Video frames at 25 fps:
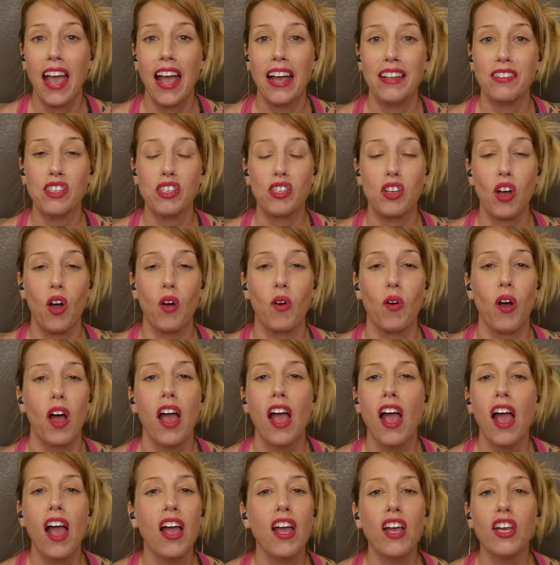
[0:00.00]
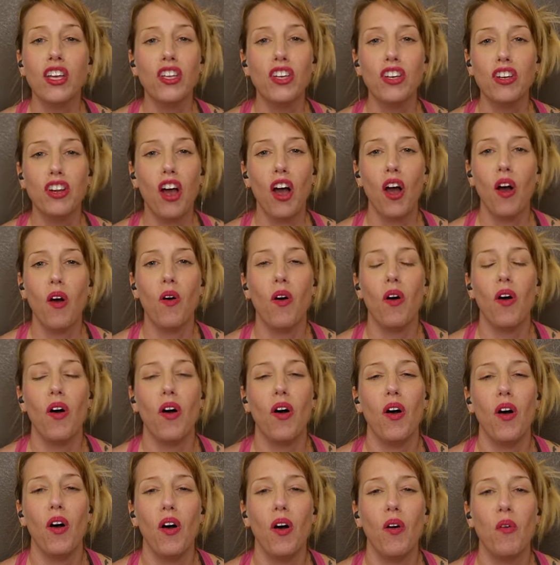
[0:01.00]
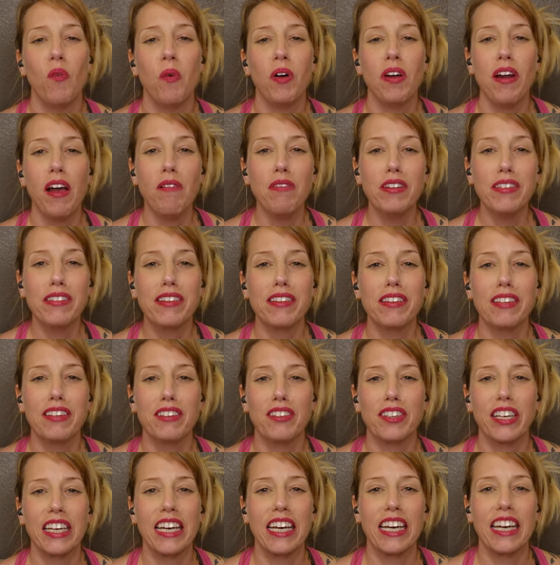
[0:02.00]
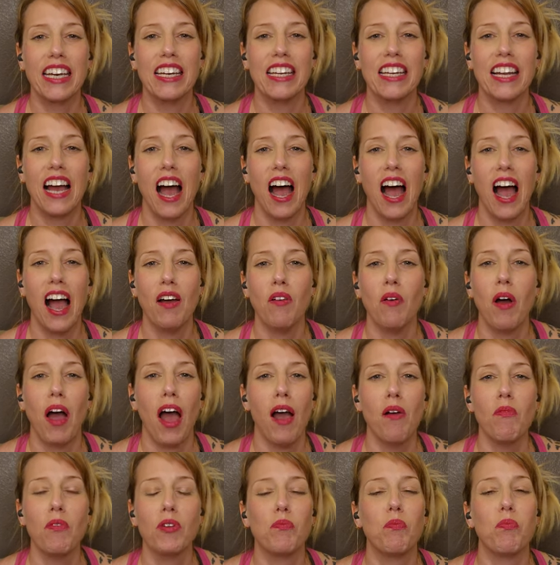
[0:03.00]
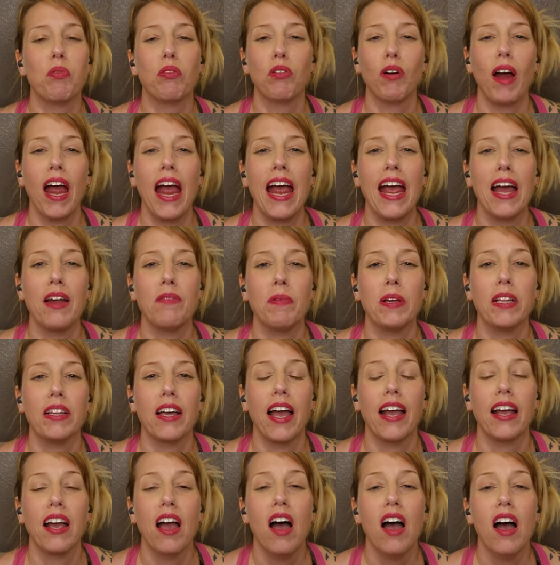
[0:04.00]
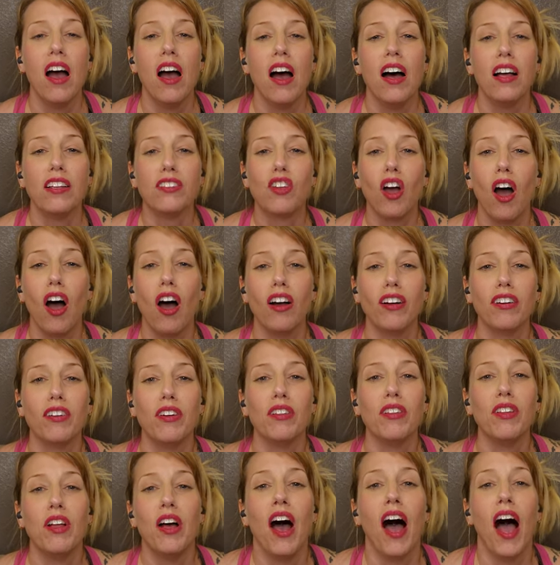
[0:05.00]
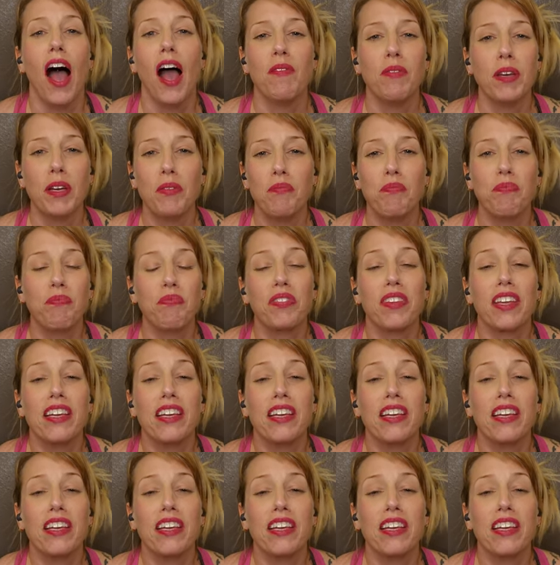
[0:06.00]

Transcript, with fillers: And so, you know, when I was a little kid, I, I would pray. I'd be like, dog, I mean,